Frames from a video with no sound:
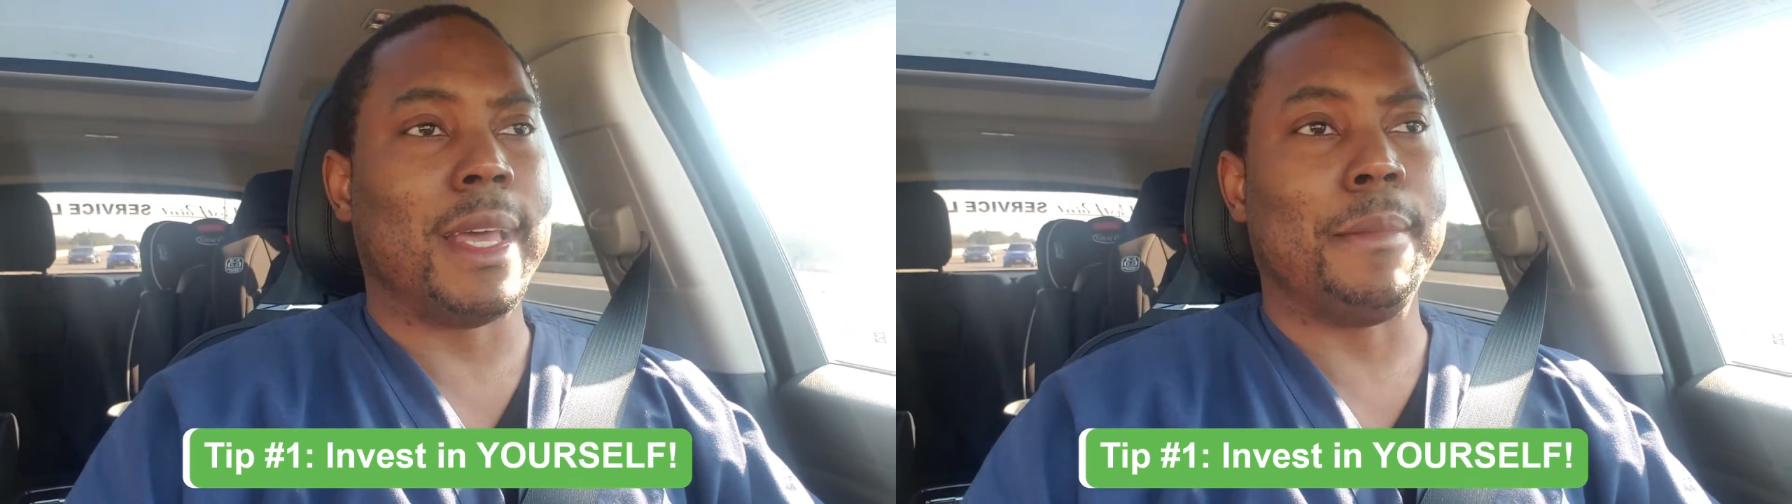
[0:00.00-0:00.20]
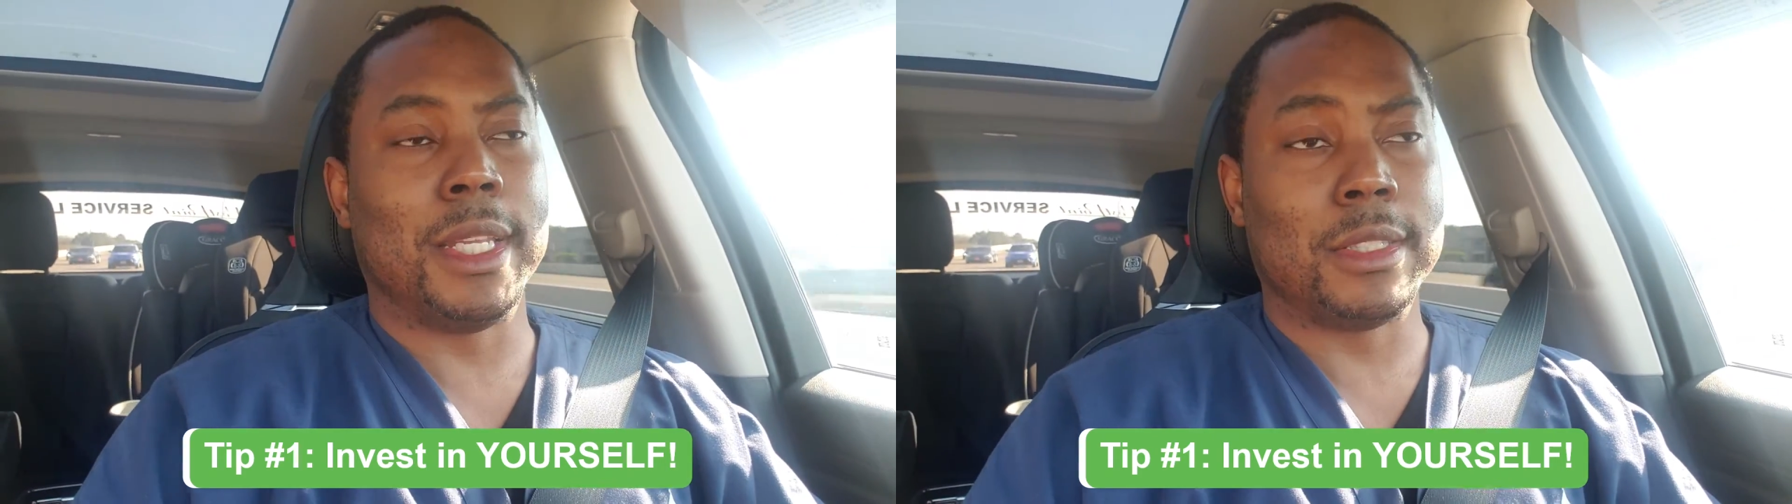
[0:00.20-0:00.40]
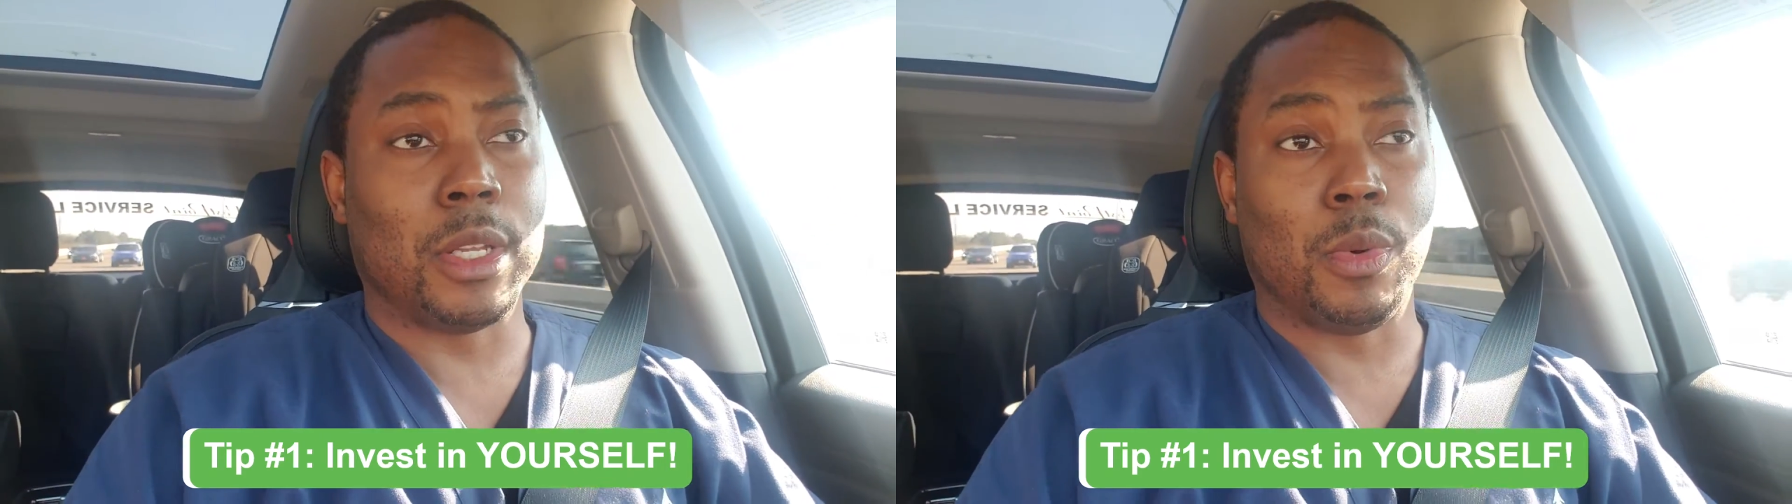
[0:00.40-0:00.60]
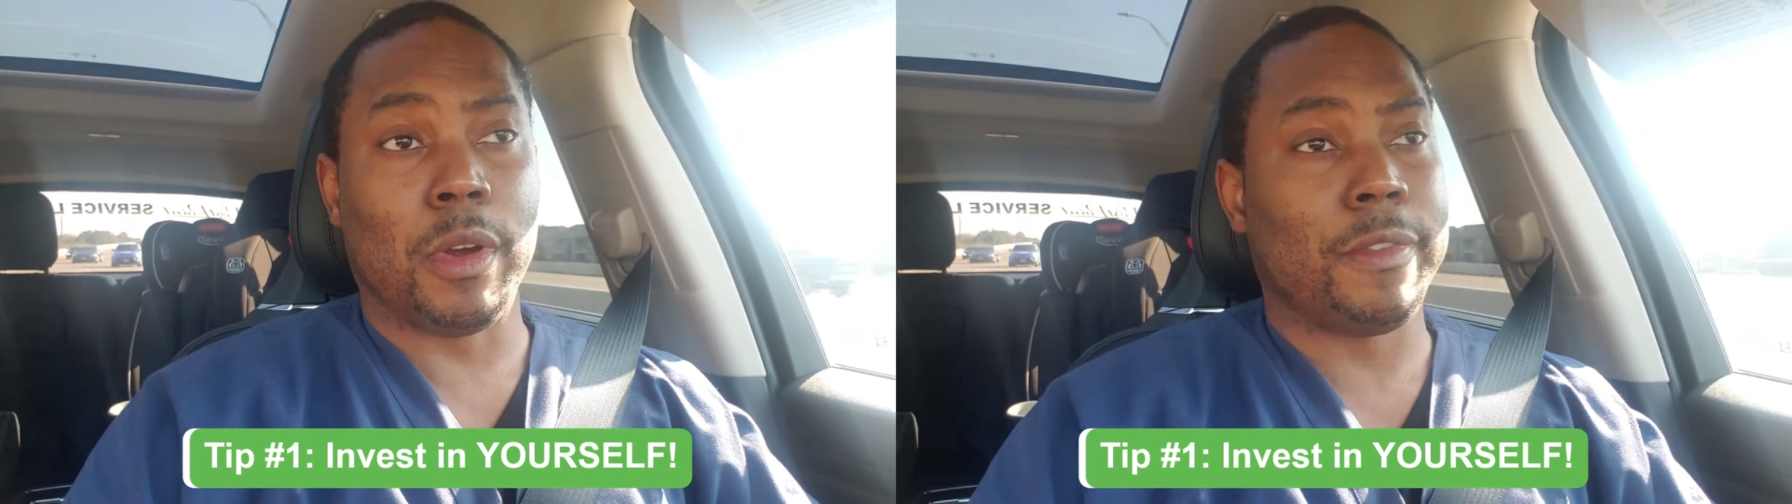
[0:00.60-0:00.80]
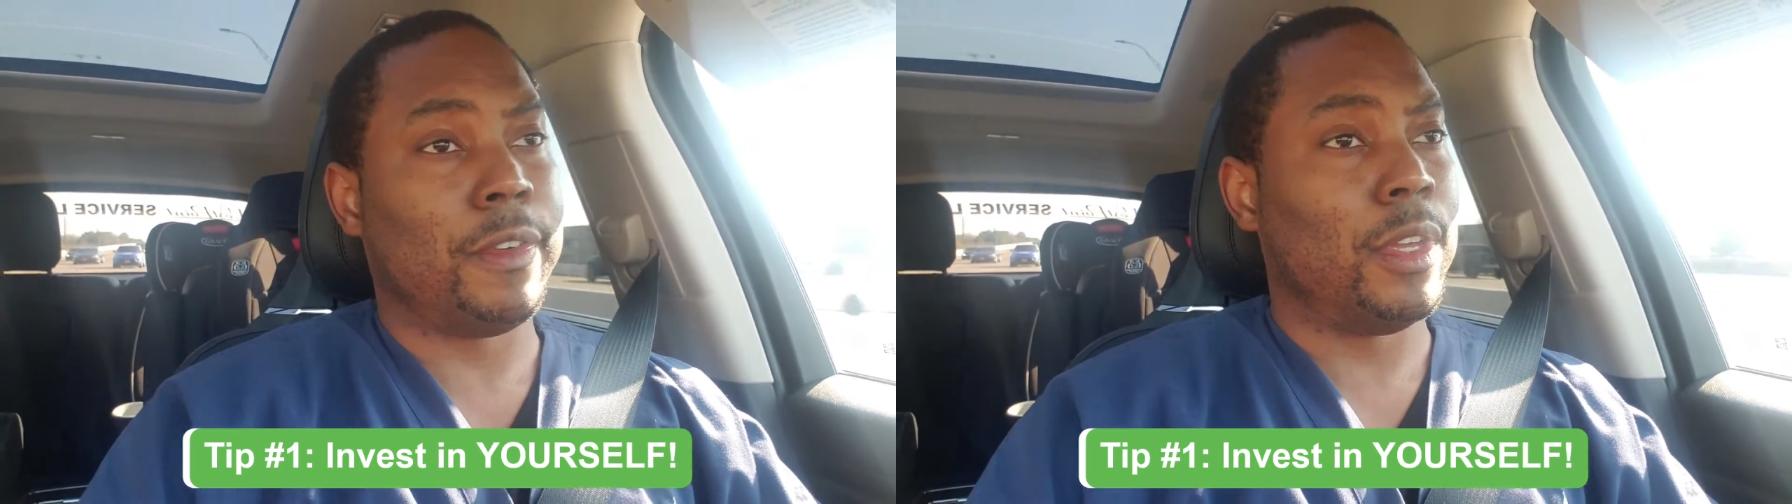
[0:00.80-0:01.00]
That money's going to
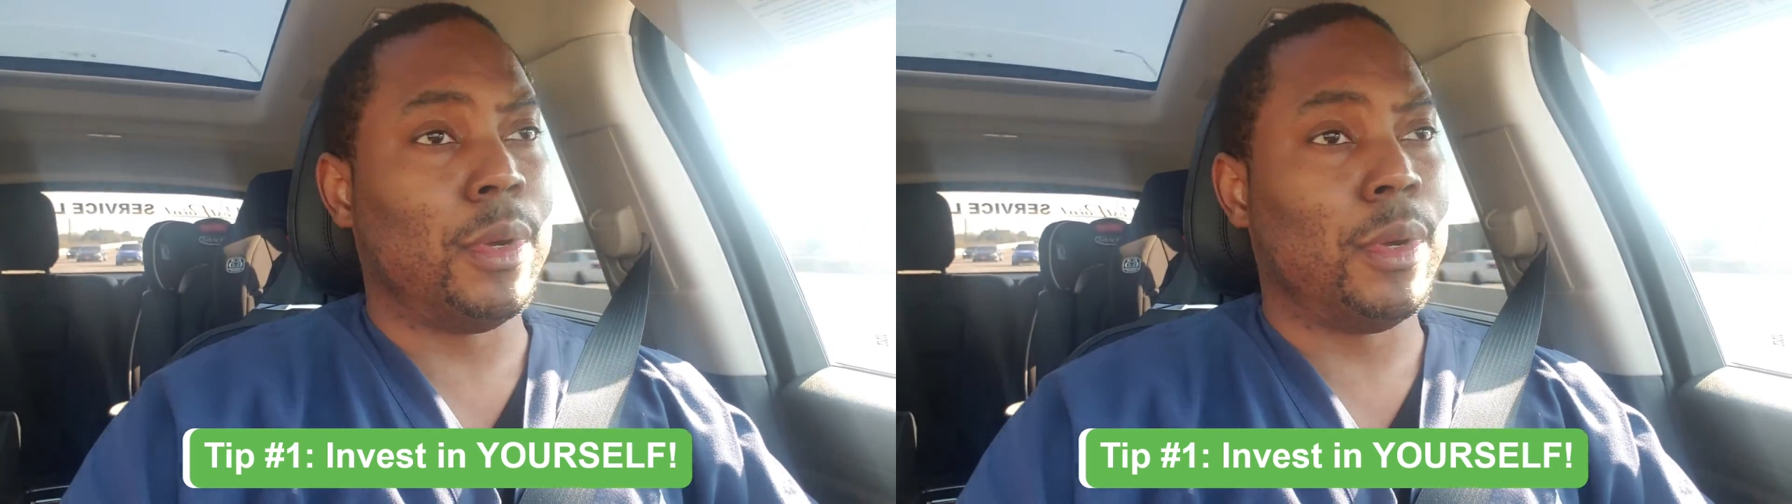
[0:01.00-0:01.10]
work for